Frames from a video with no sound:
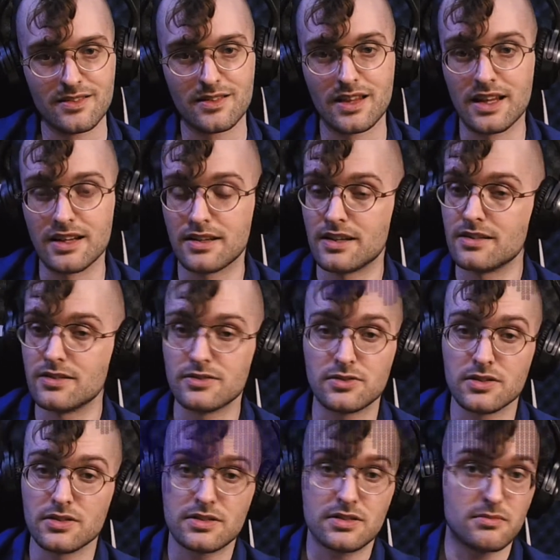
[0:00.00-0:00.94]
They can
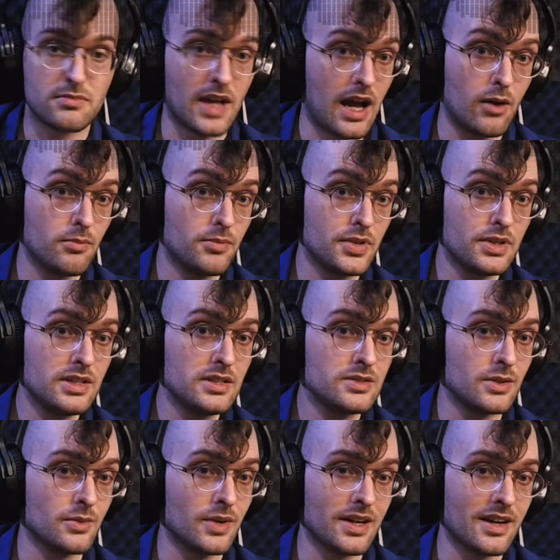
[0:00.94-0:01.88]
just outbleed
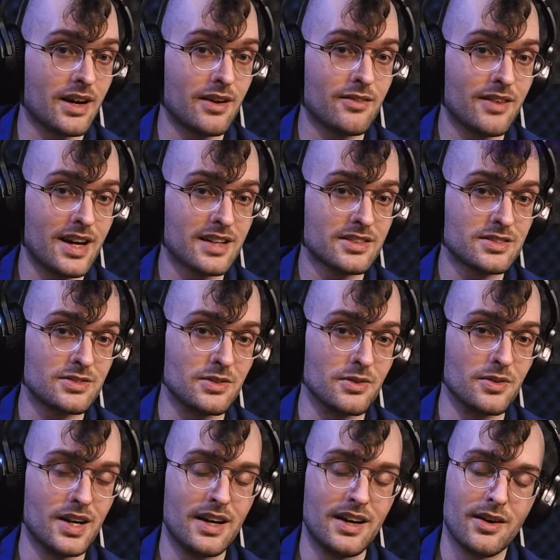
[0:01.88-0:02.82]
you and outlast you.
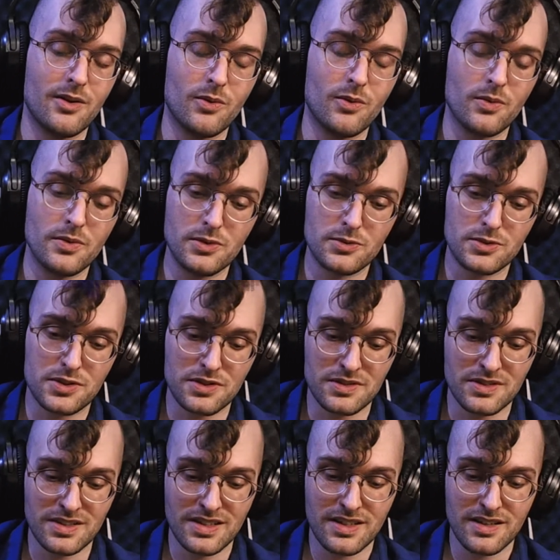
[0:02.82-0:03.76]
You
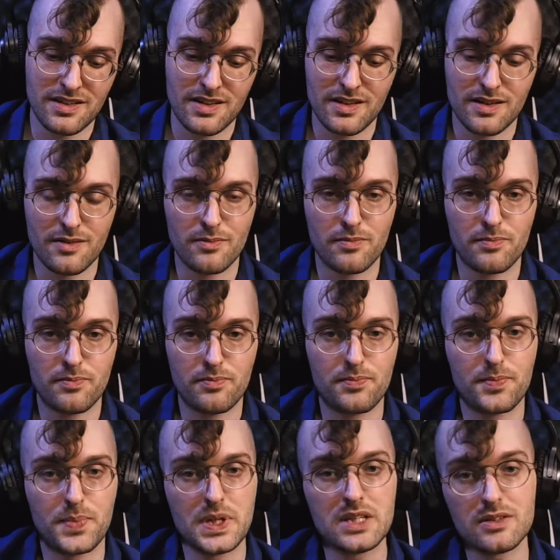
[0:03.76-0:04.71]
should
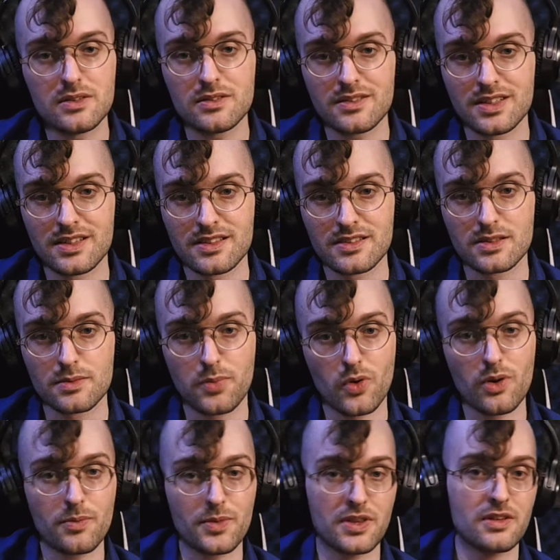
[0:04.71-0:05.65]
build
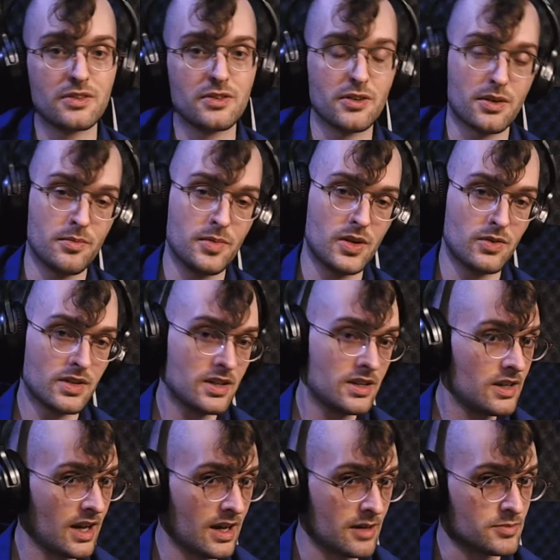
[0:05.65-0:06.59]
support within your
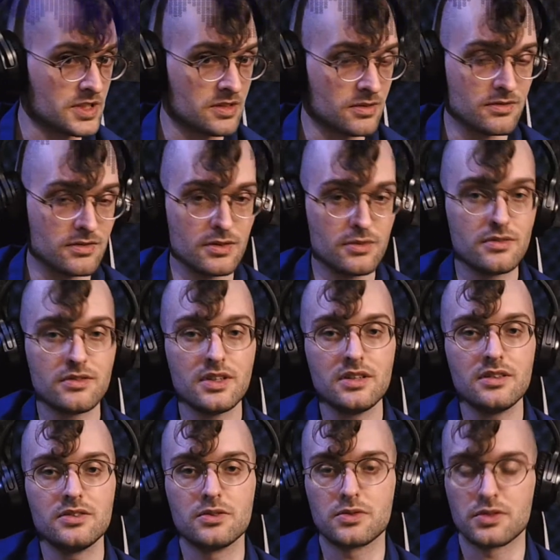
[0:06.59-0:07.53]
community,
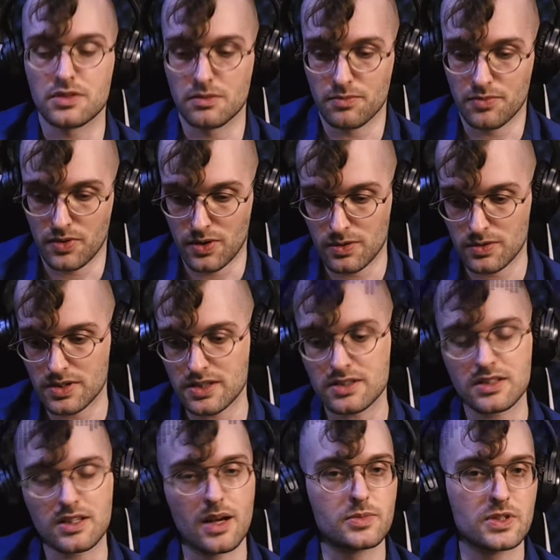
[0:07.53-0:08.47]
absolutely. You should
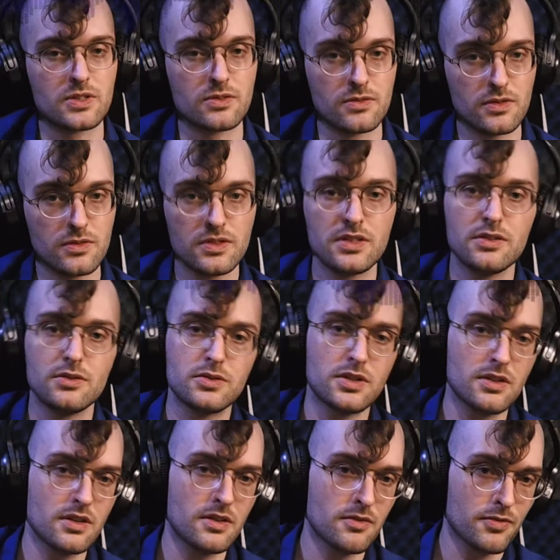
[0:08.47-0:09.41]
protest, absolutely. You
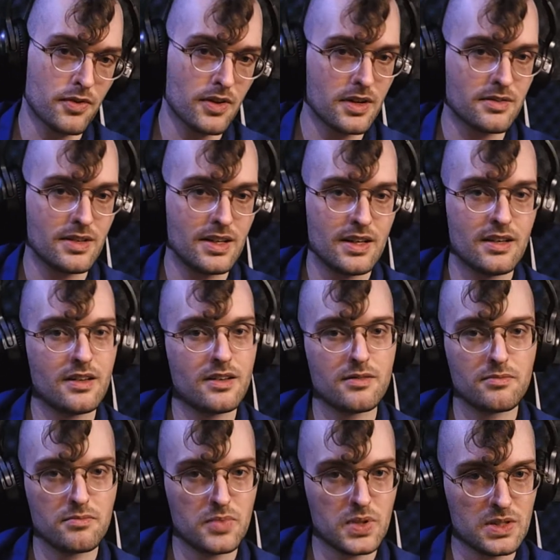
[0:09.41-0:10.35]
should confront
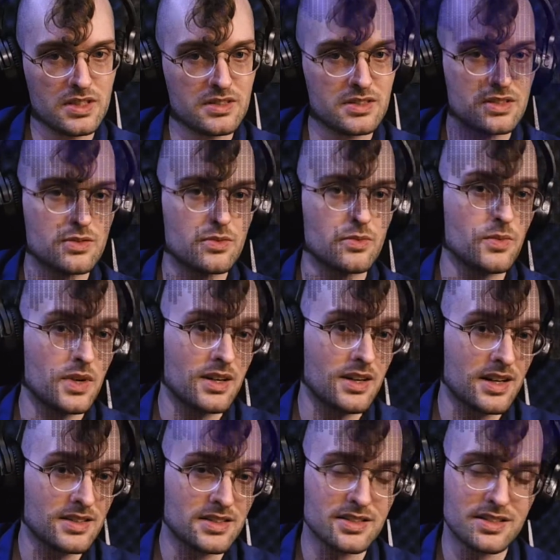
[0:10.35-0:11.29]
police when
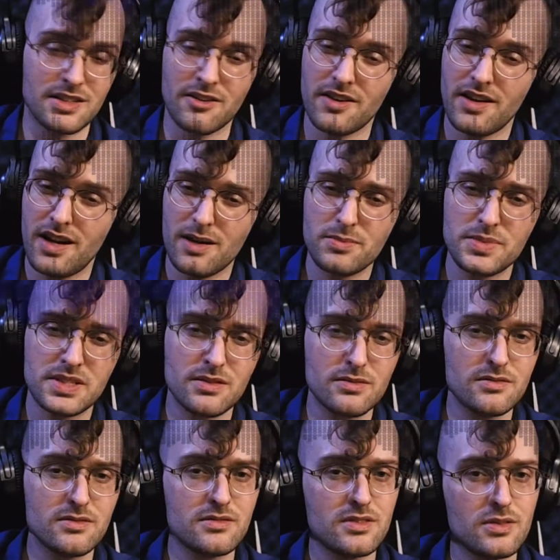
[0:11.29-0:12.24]
necessary,
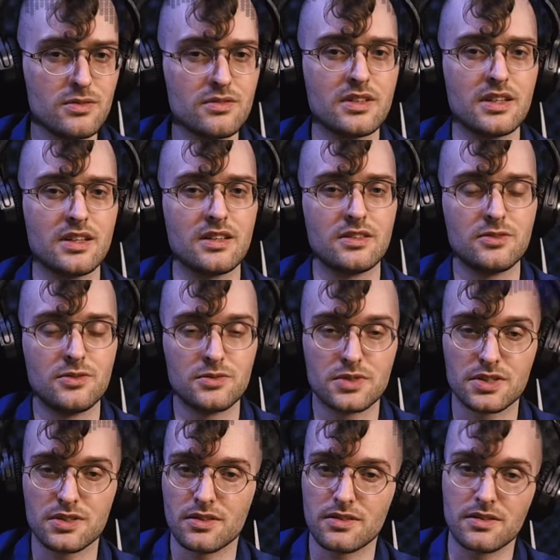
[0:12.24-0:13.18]
absolutely. You
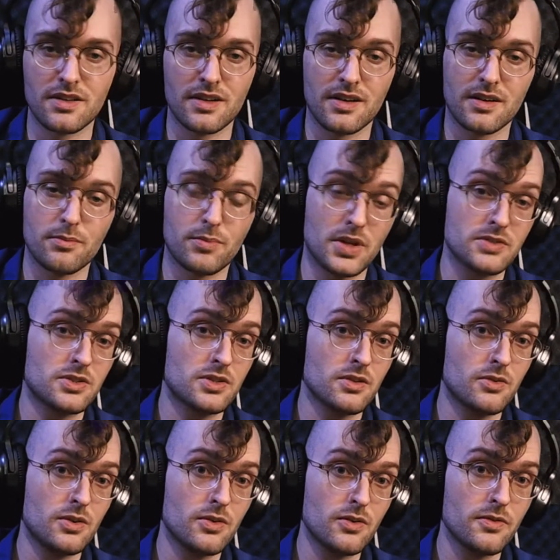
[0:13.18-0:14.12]
should punch
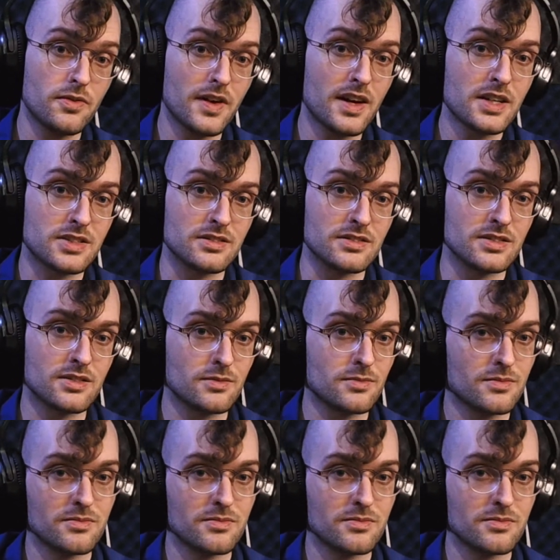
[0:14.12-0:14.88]
your local fascist.